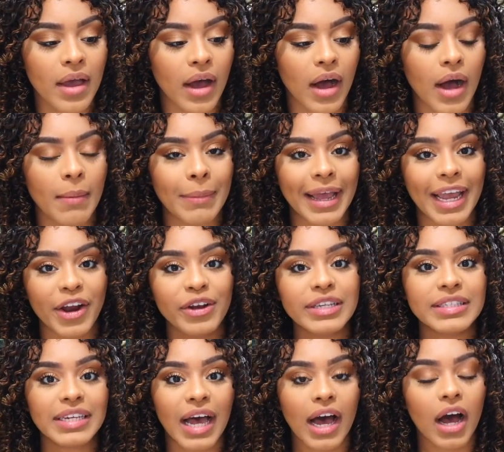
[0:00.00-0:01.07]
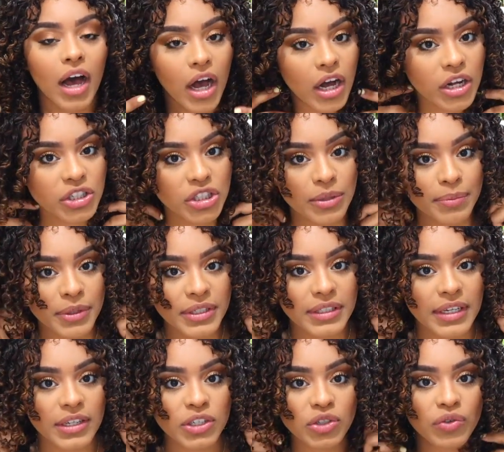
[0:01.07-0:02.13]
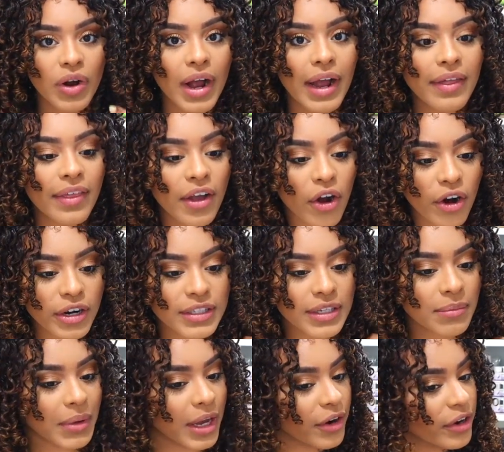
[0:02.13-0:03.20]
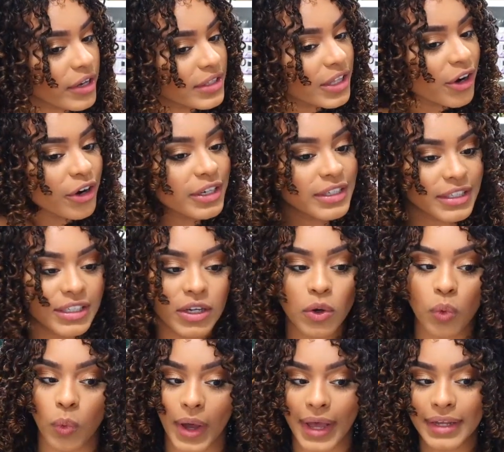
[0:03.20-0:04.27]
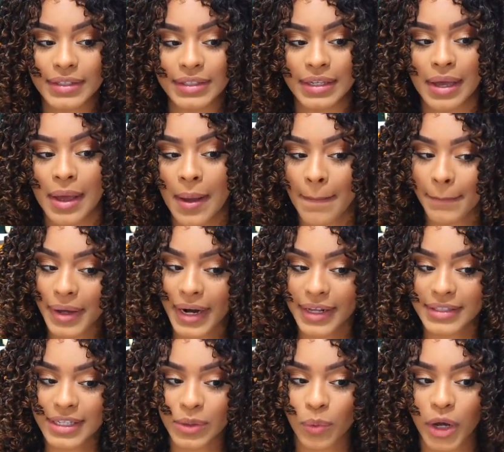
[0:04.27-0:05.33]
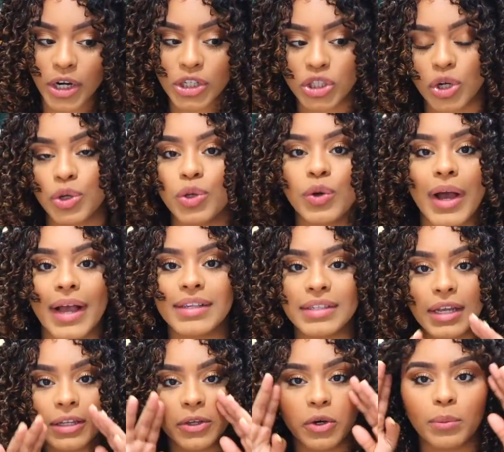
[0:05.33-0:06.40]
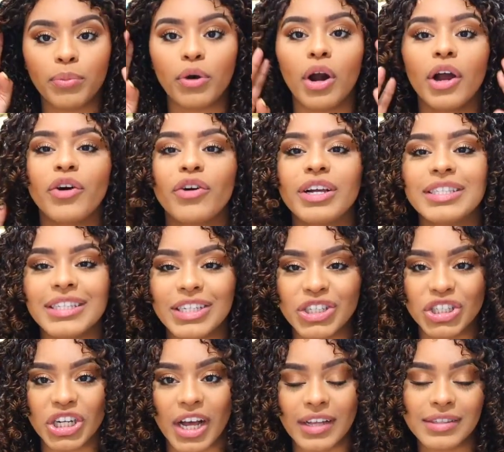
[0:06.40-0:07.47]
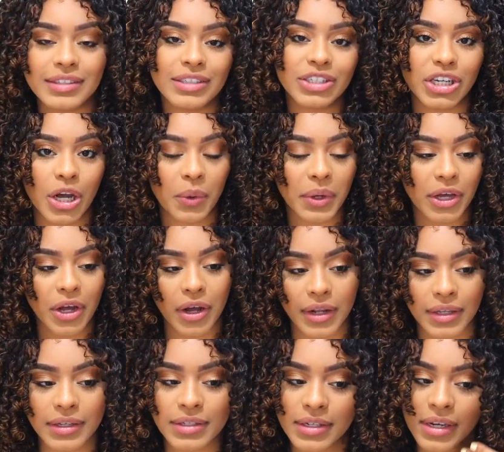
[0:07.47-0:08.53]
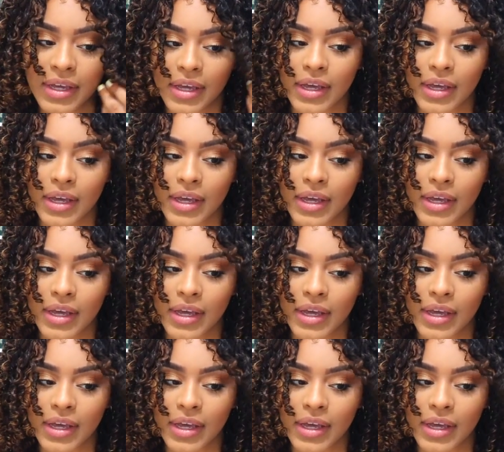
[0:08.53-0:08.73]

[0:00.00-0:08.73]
My hair is not 100% dry. There are some areas that are still wet, but I did want to show you guys a little progress shots, shall we call it,